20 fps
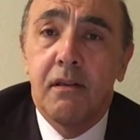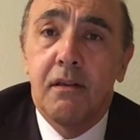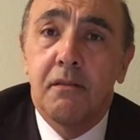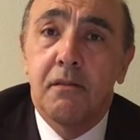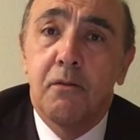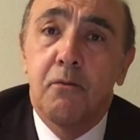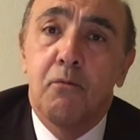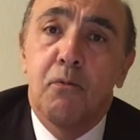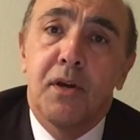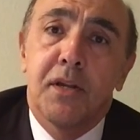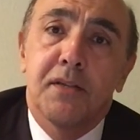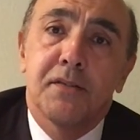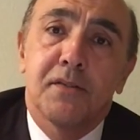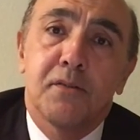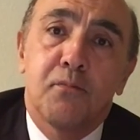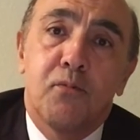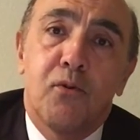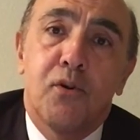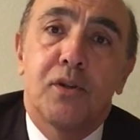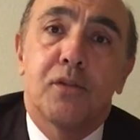Then what is the
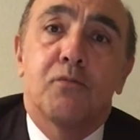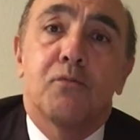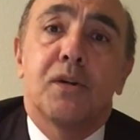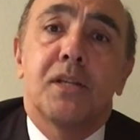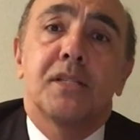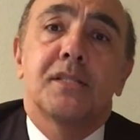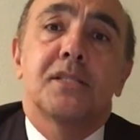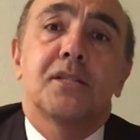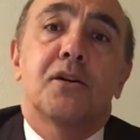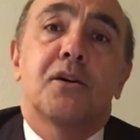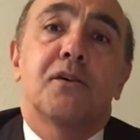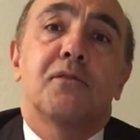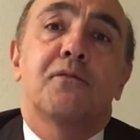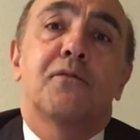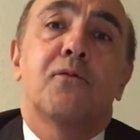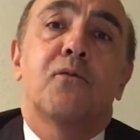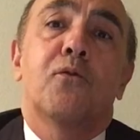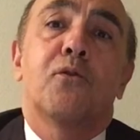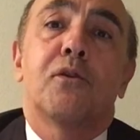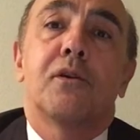point? What is it all
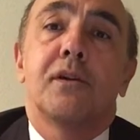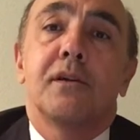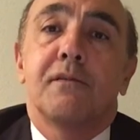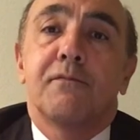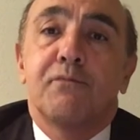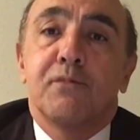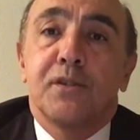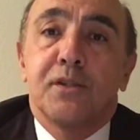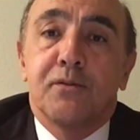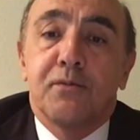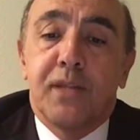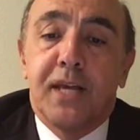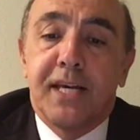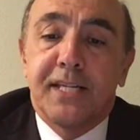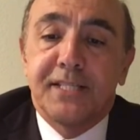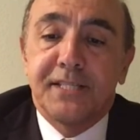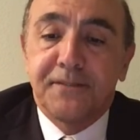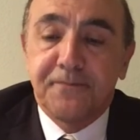for if we do that?